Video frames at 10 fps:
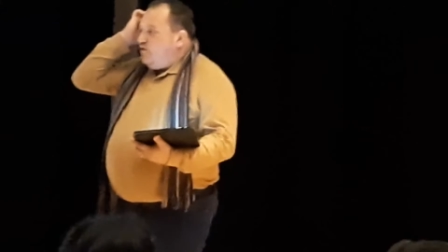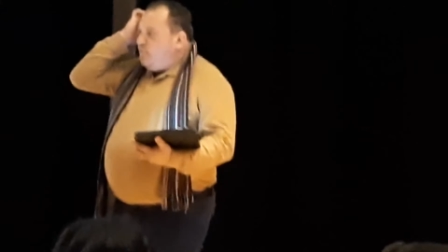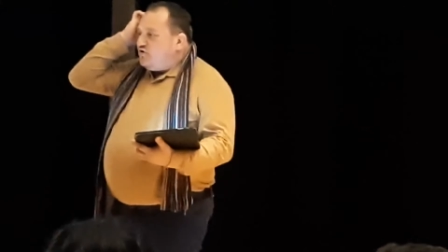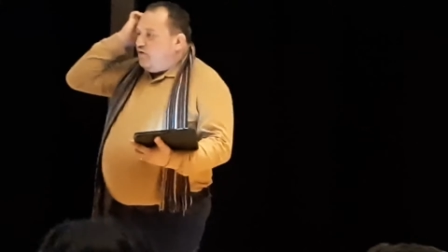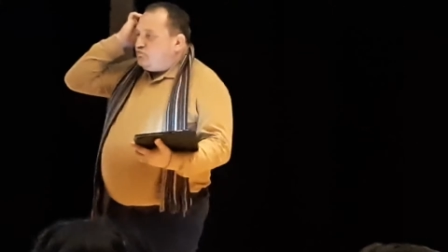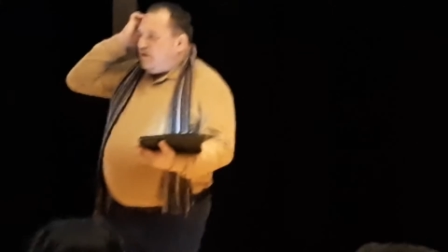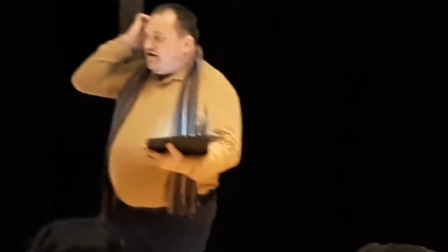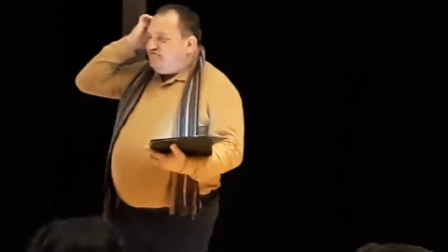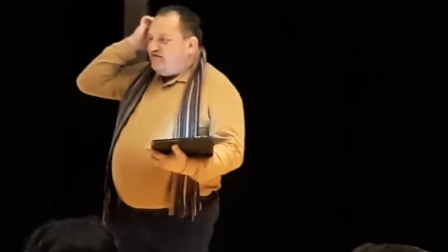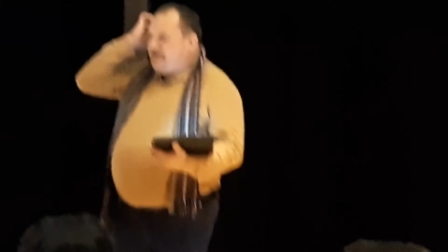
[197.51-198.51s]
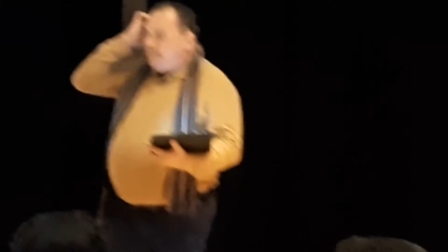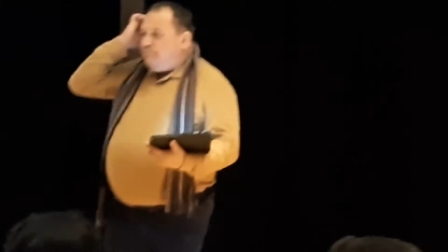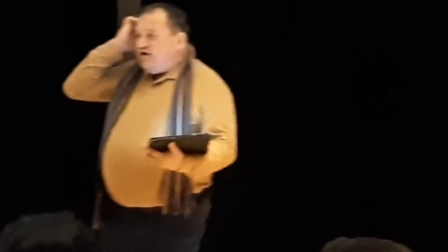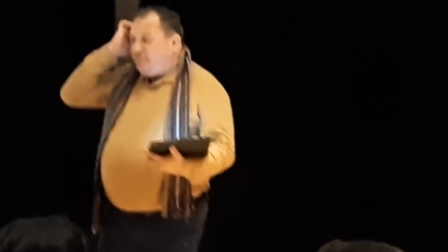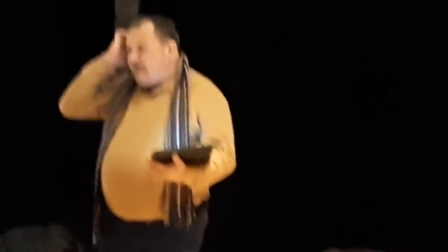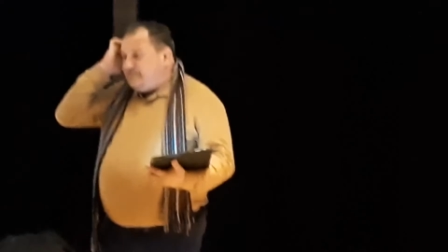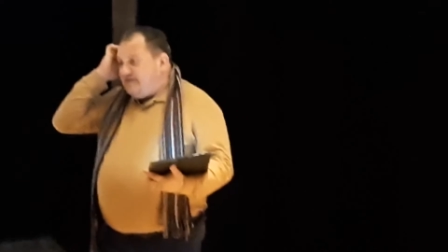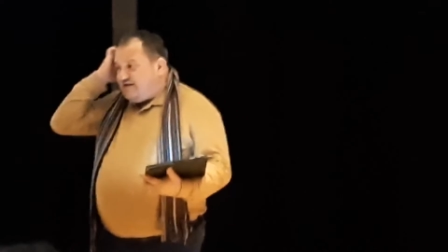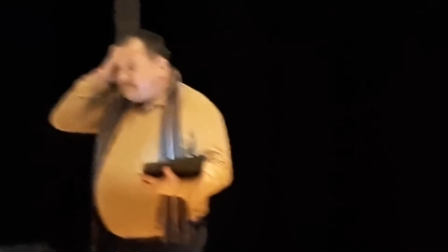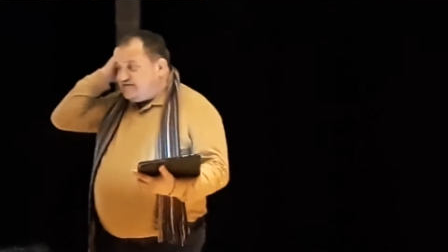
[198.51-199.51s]
we're going to have a number of
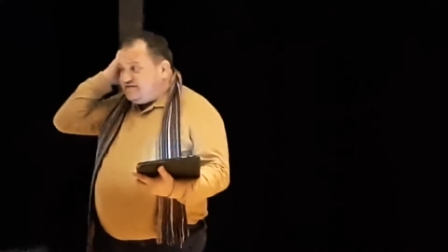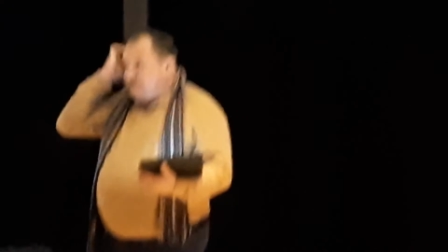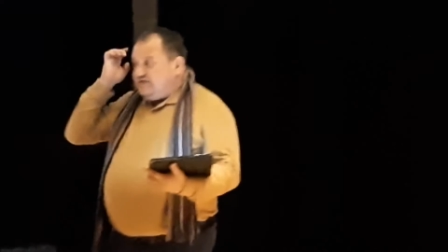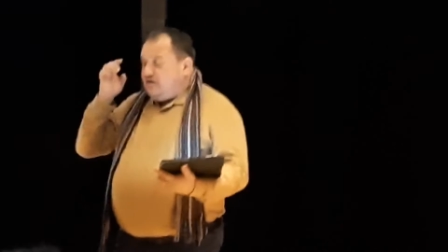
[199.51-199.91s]
ideas,